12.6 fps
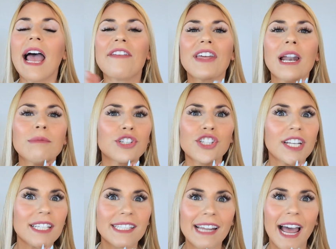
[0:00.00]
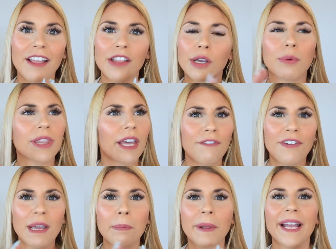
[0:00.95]
And then I'm just gonna style it with like
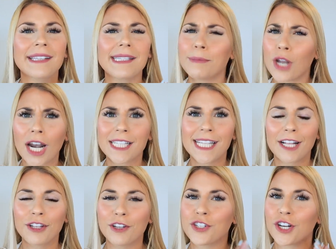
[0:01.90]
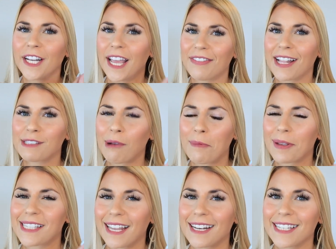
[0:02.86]
fake plants. I'm not exactly sure yet. That's why I'm
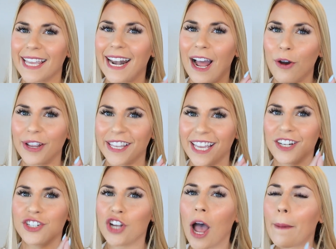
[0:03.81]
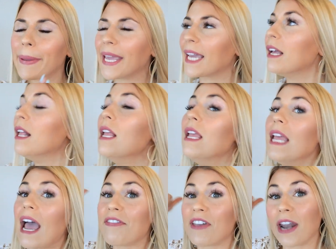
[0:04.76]
excited to get out and get shopping.
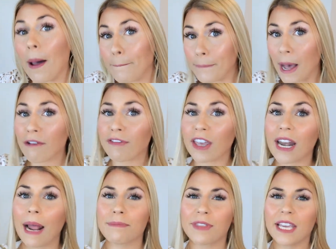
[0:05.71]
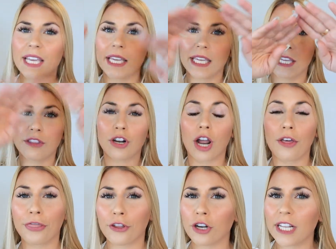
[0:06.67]
And then above it, I'm thinking either a
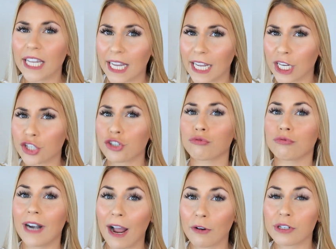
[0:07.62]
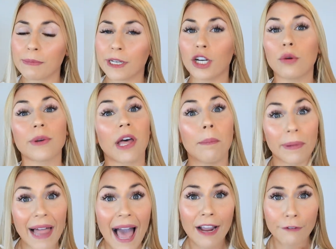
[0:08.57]
30-inch round mirror with a
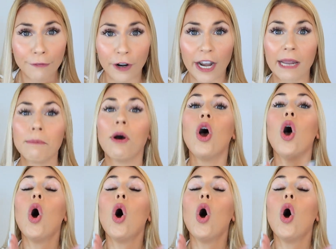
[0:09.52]
black frame